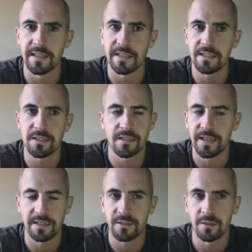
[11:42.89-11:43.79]
I just
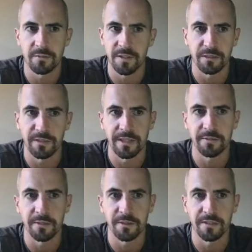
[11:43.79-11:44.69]
I don't feel ready
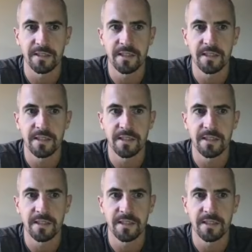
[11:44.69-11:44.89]
for it.